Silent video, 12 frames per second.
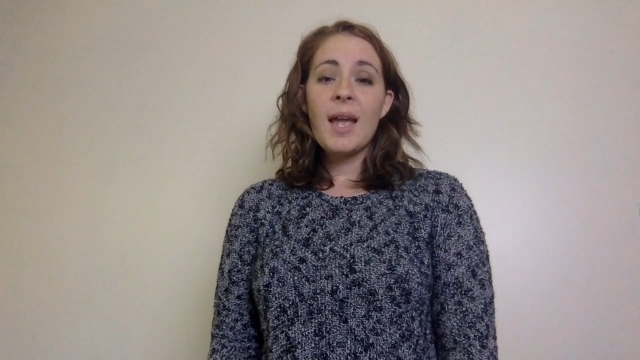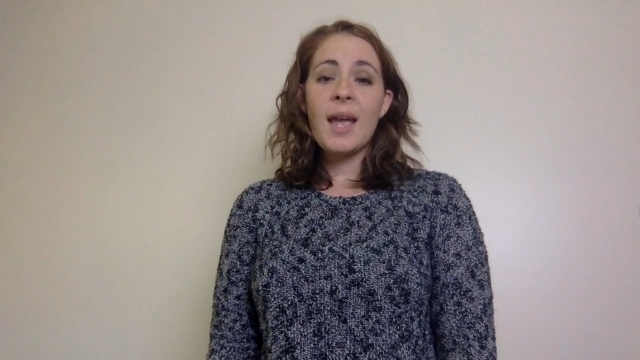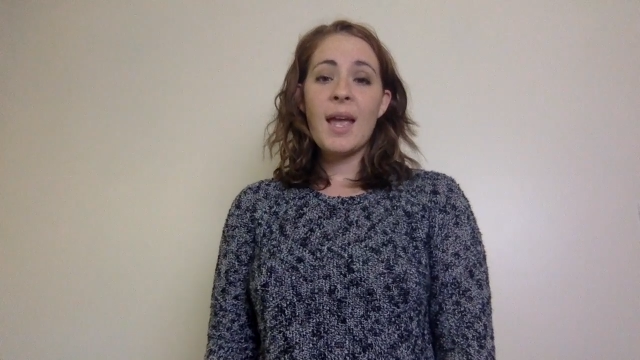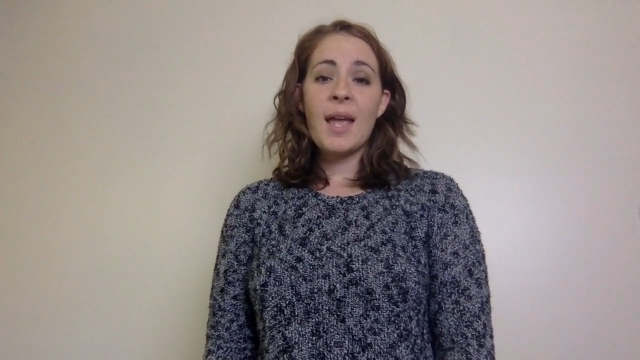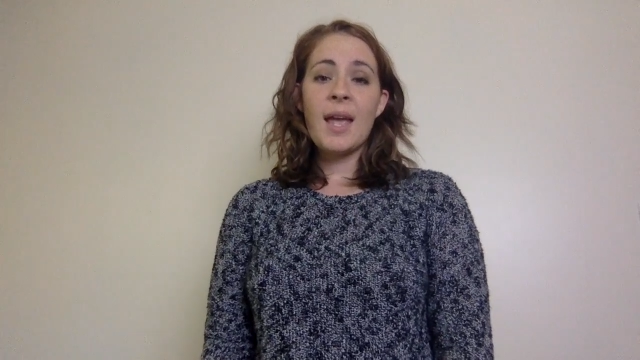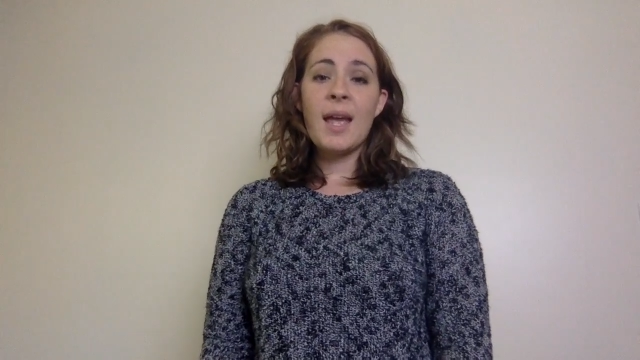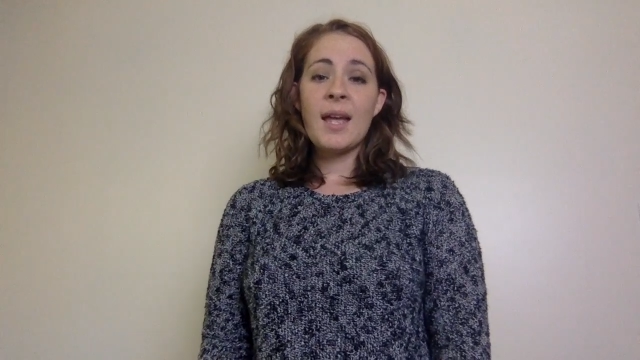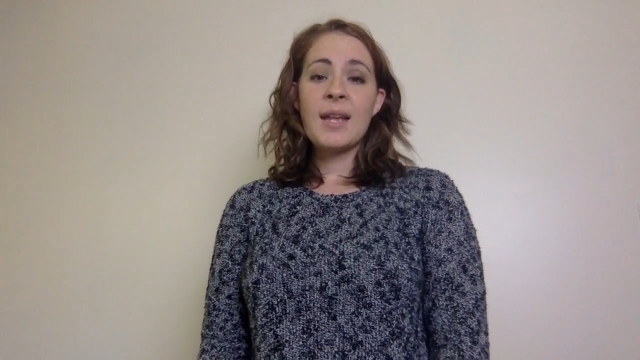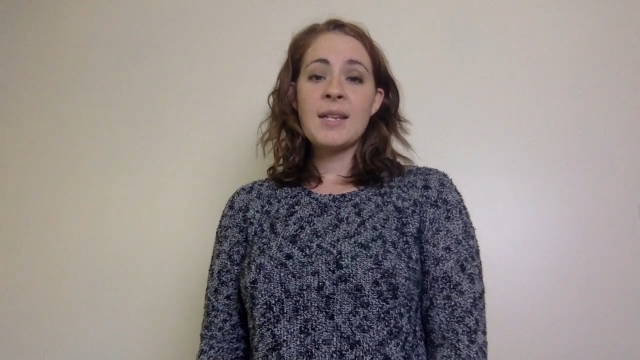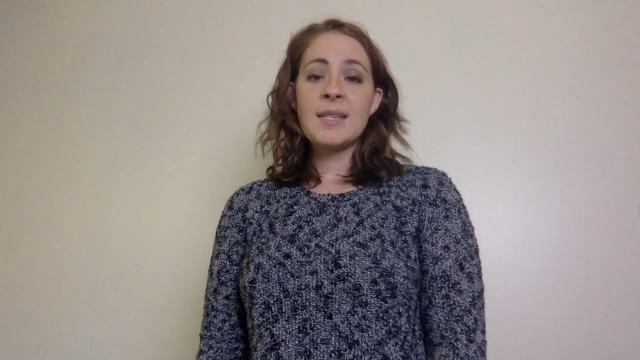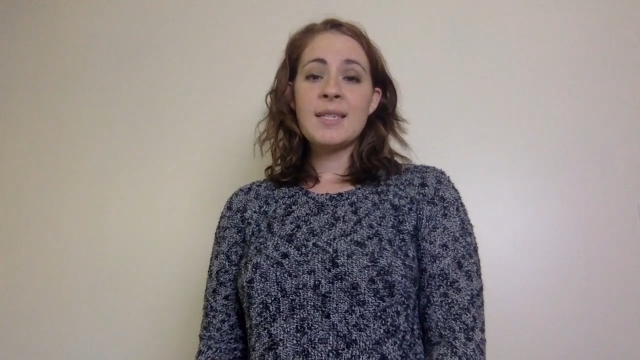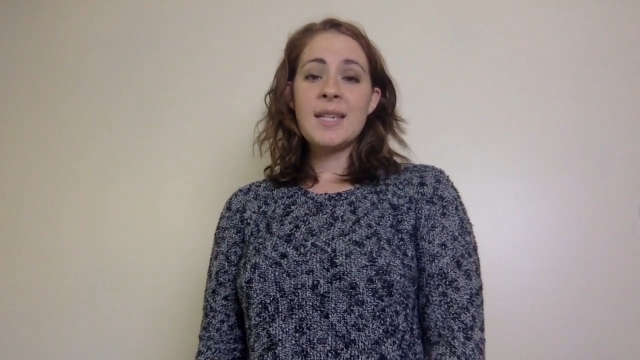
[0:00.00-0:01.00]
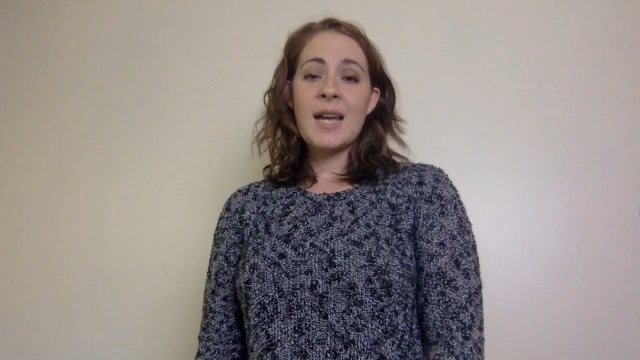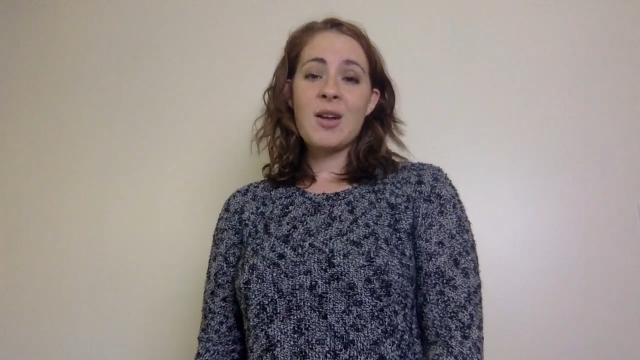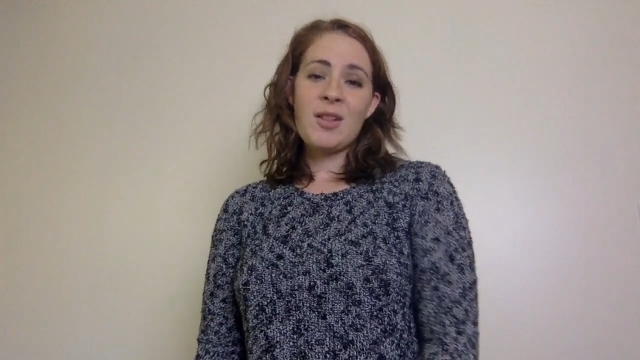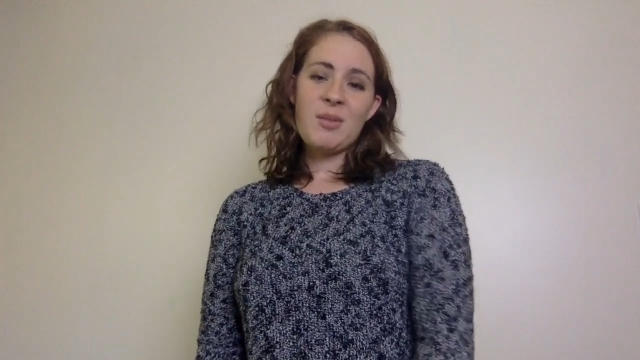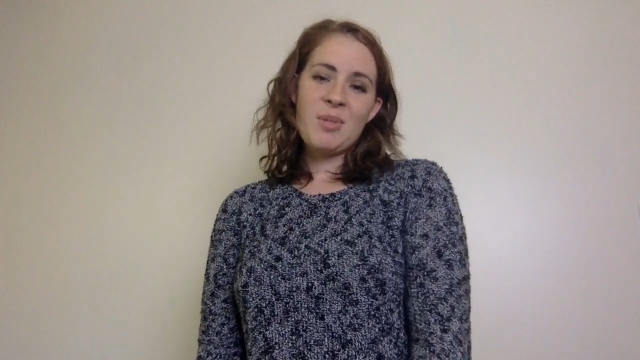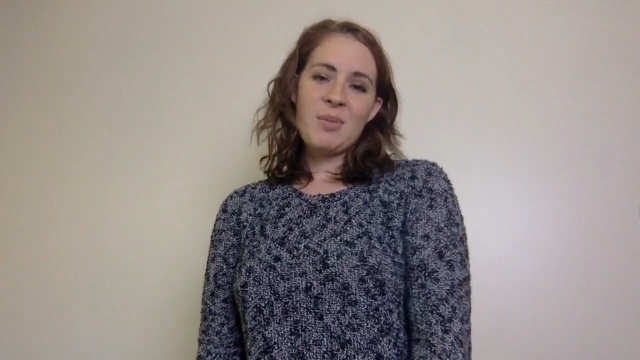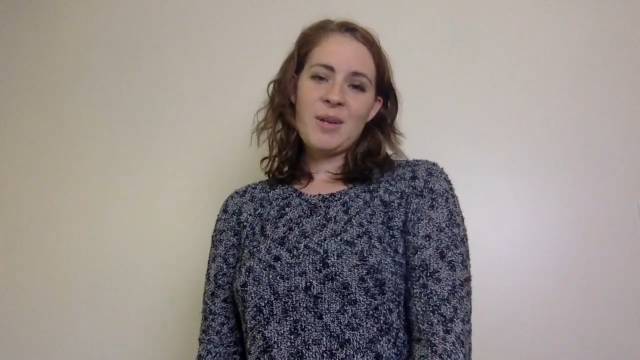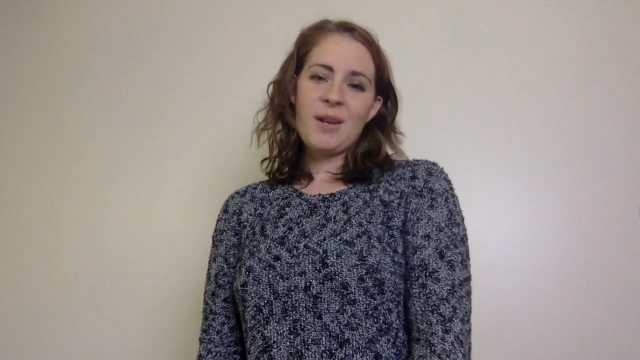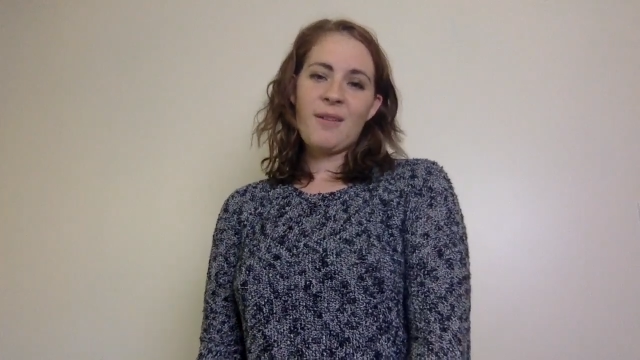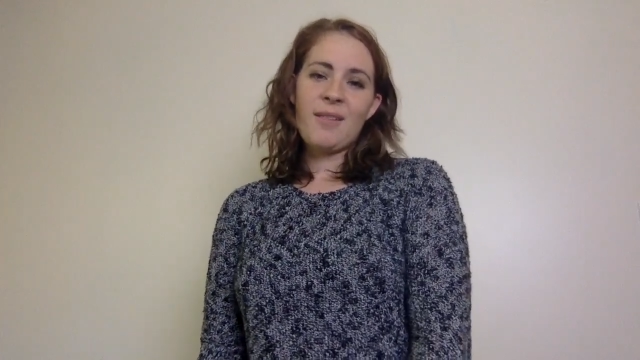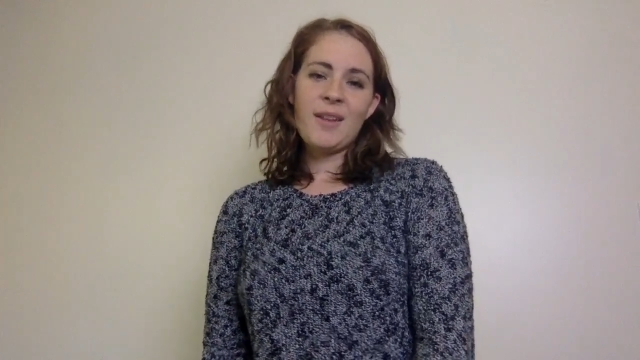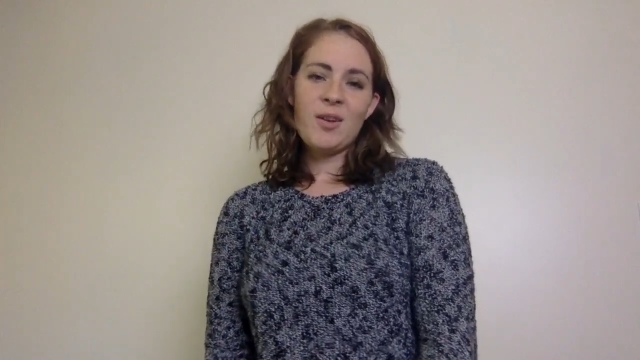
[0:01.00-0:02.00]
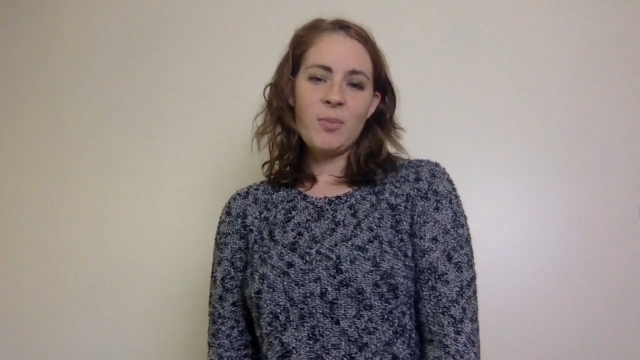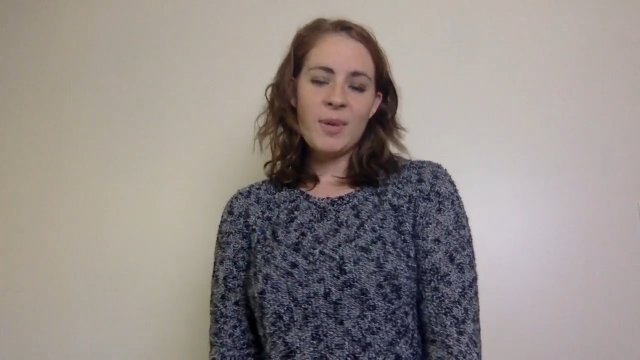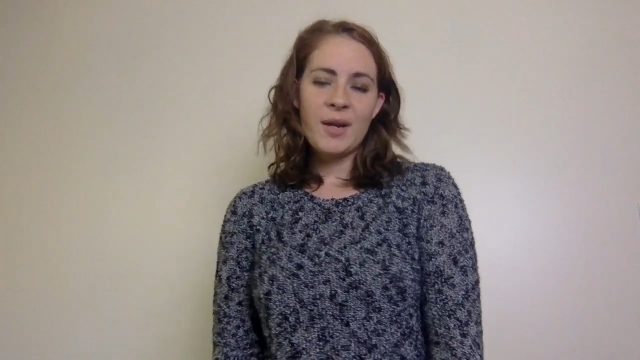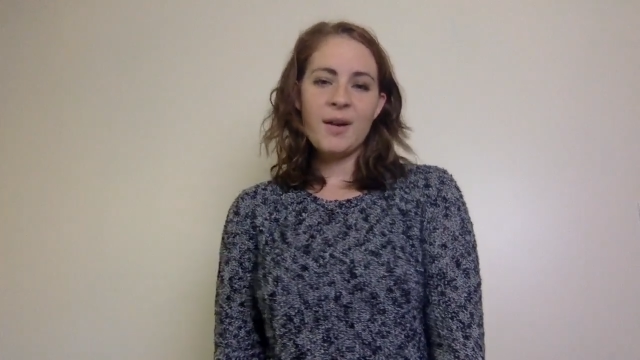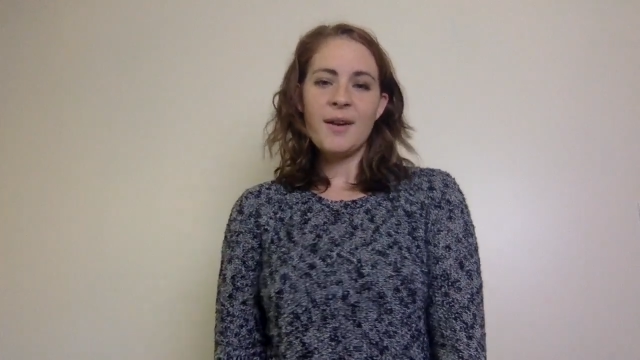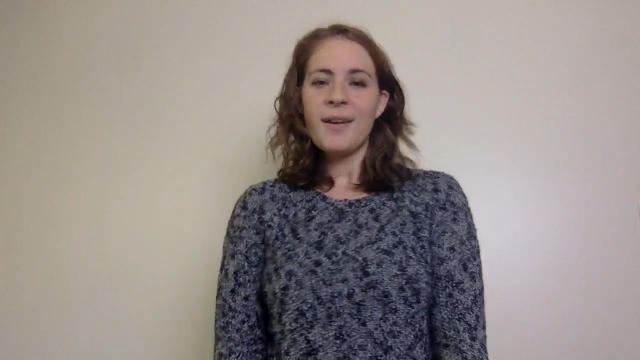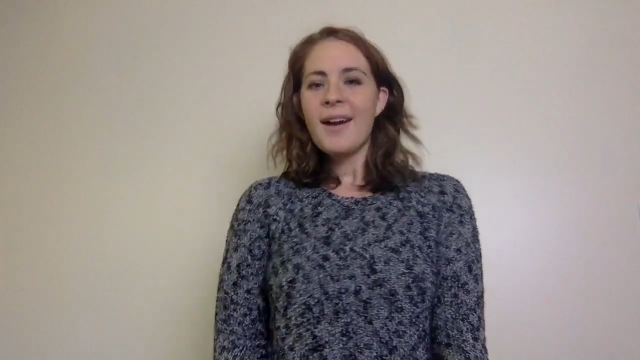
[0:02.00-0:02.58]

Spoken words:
and I call him my bigger little bear.